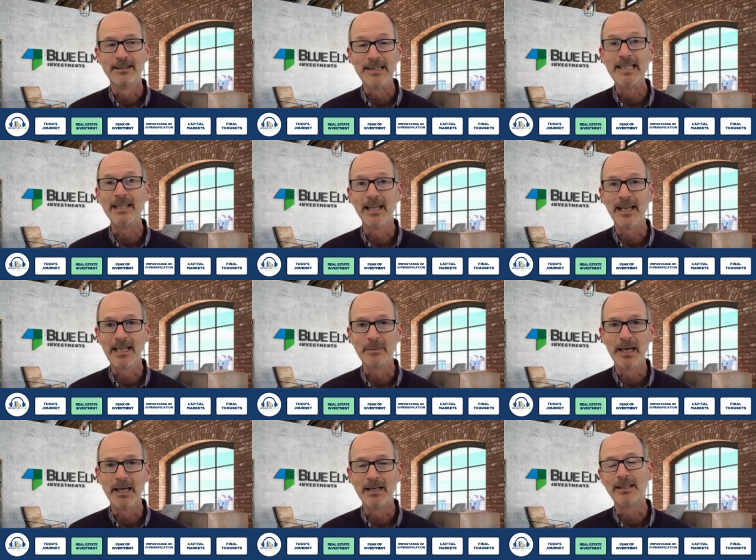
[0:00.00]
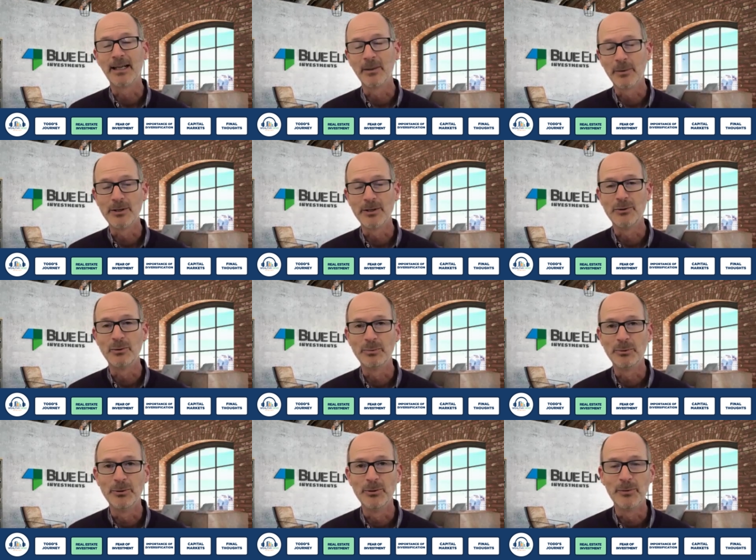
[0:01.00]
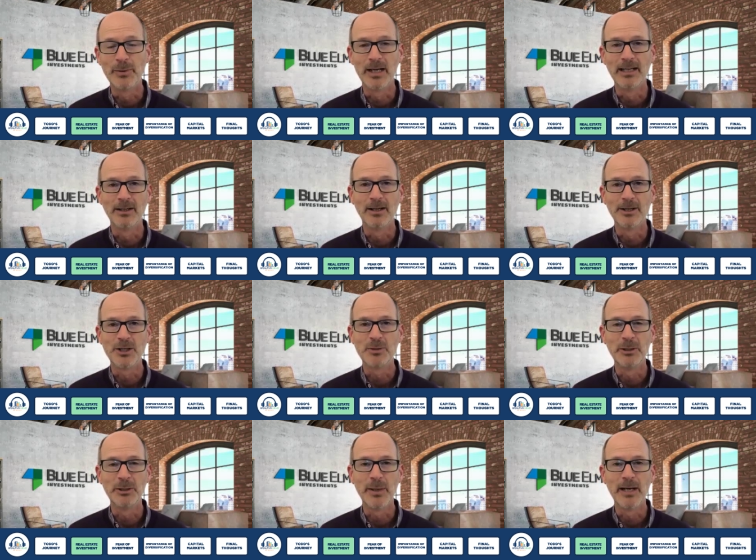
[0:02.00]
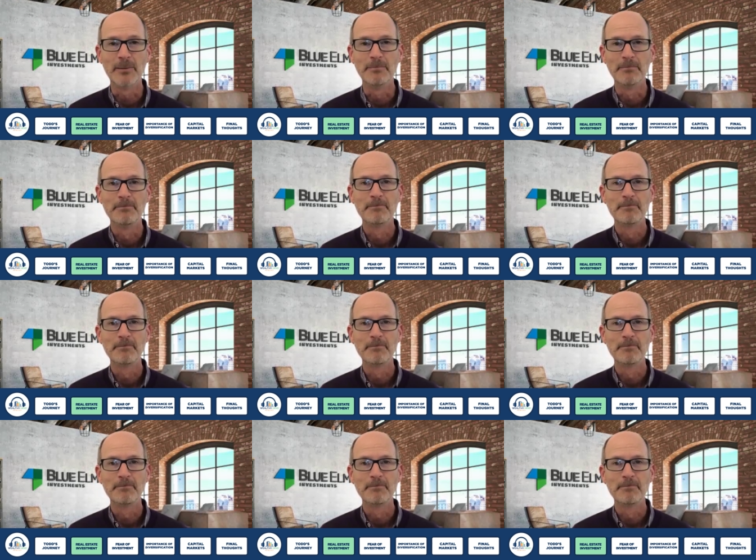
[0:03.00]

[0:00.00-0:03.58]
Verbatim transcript: uh, didn't like about it that I wanted to improve when I launched Blue Elm.